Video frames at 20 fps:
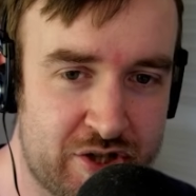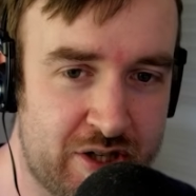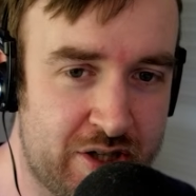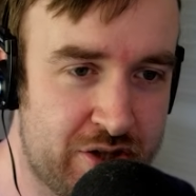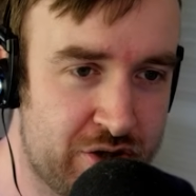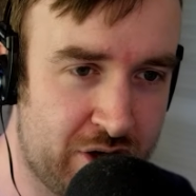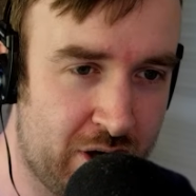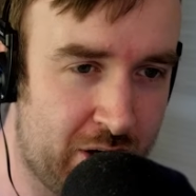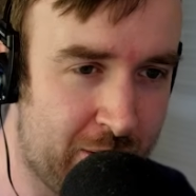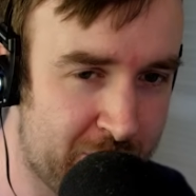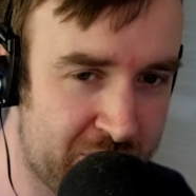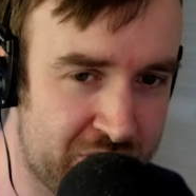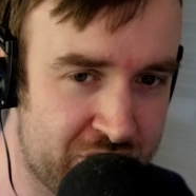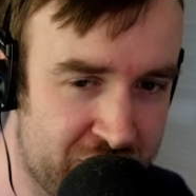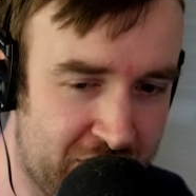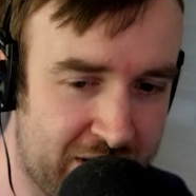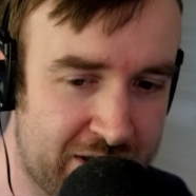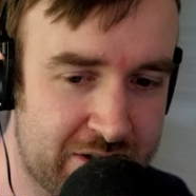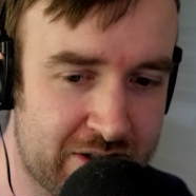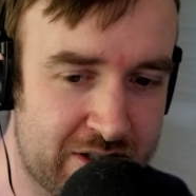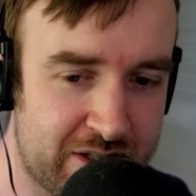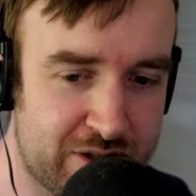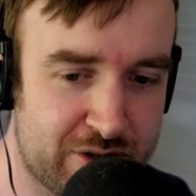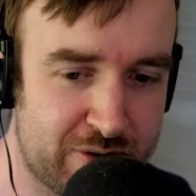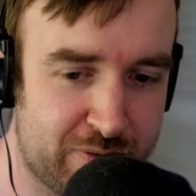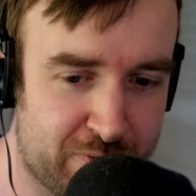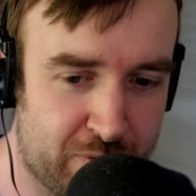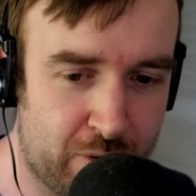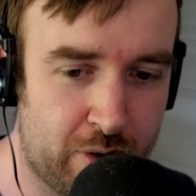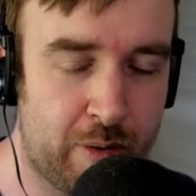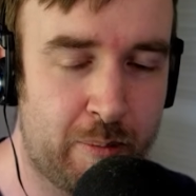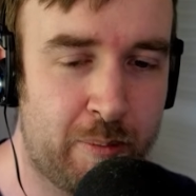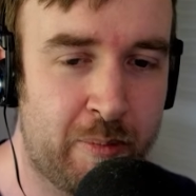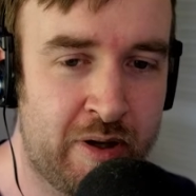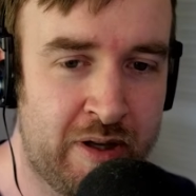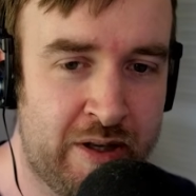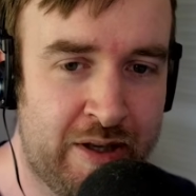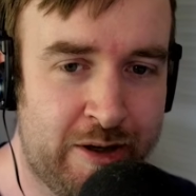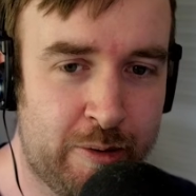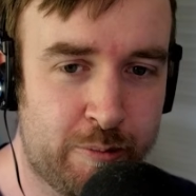enchantment changes from
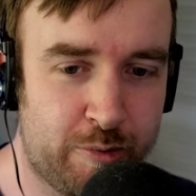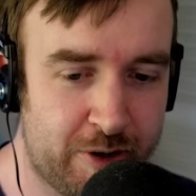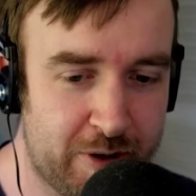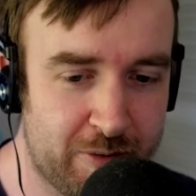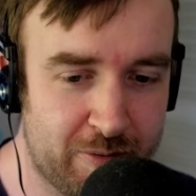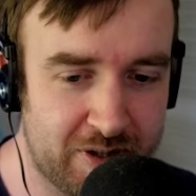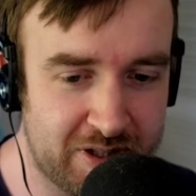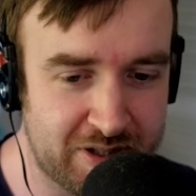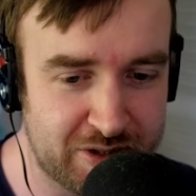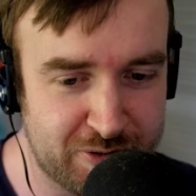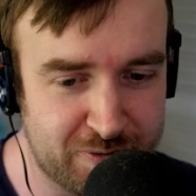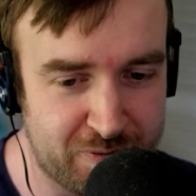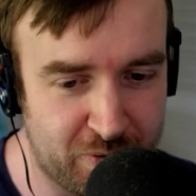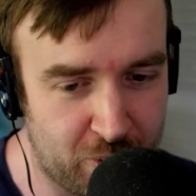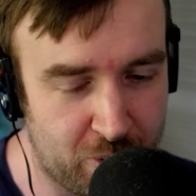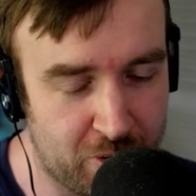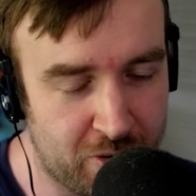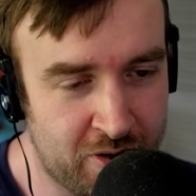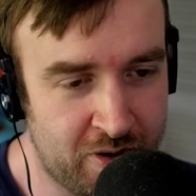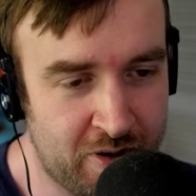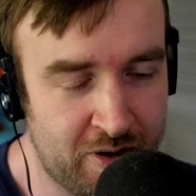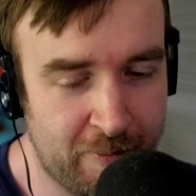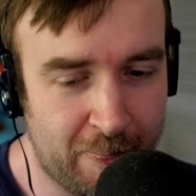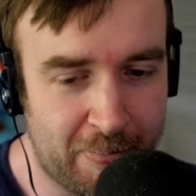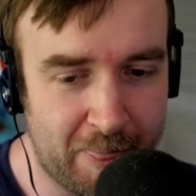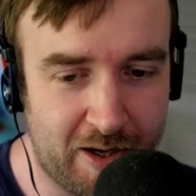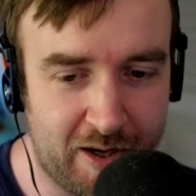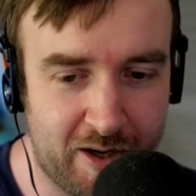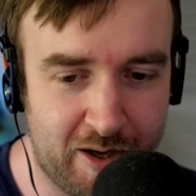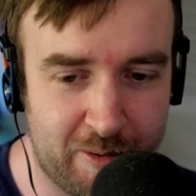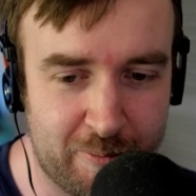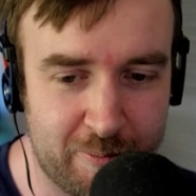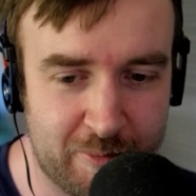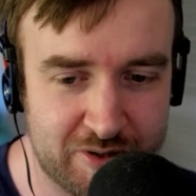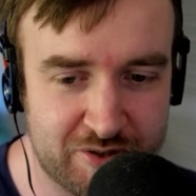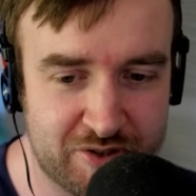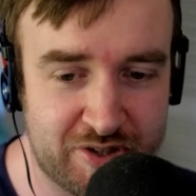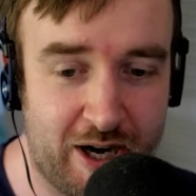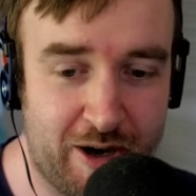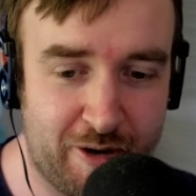pre-release 4.
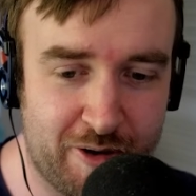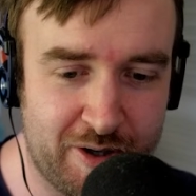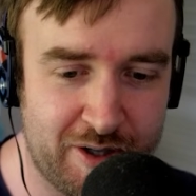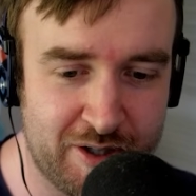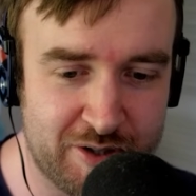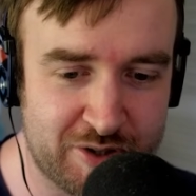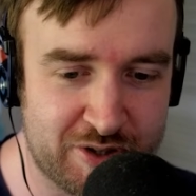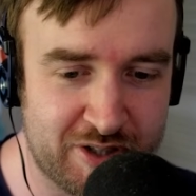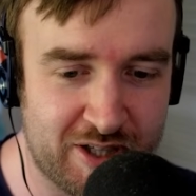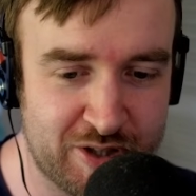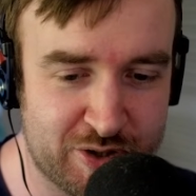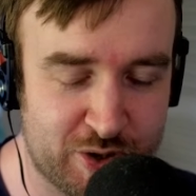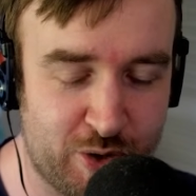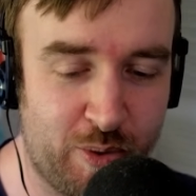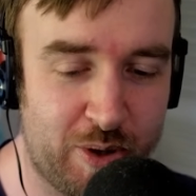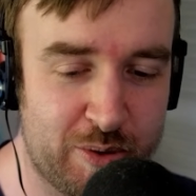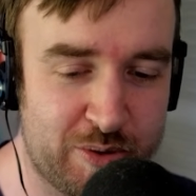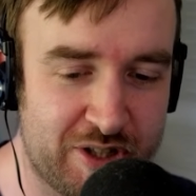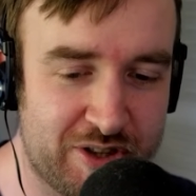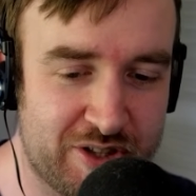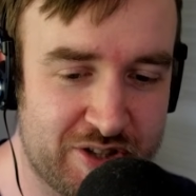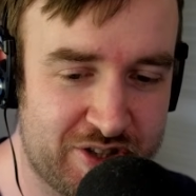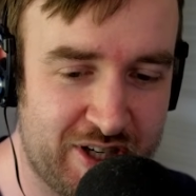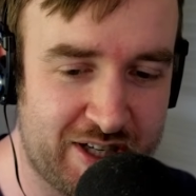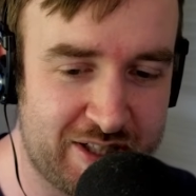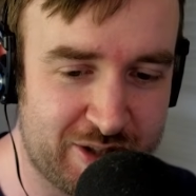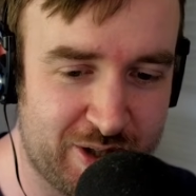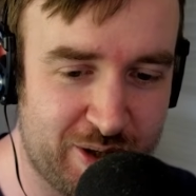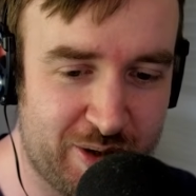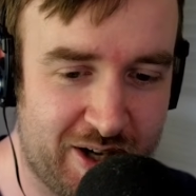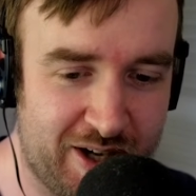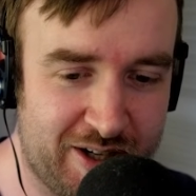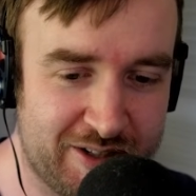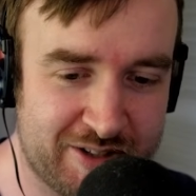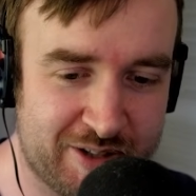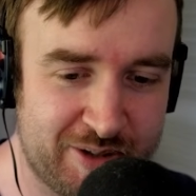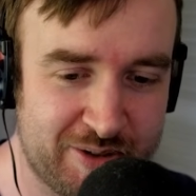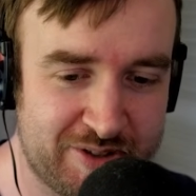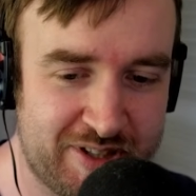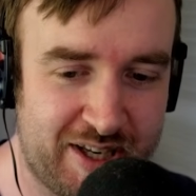Saren has quoted the changelog
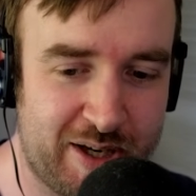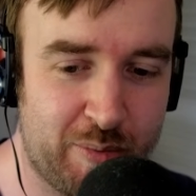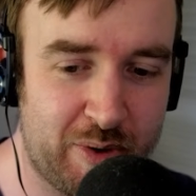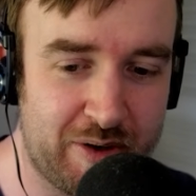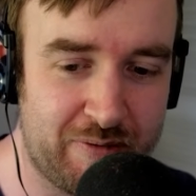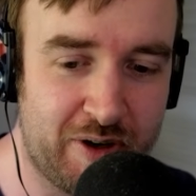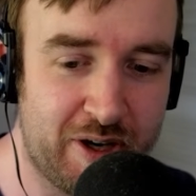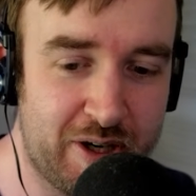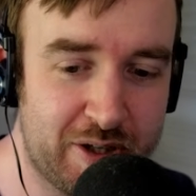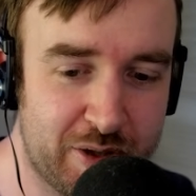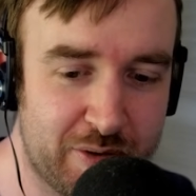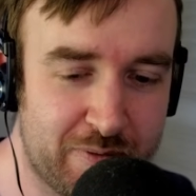article saying, "We've heard your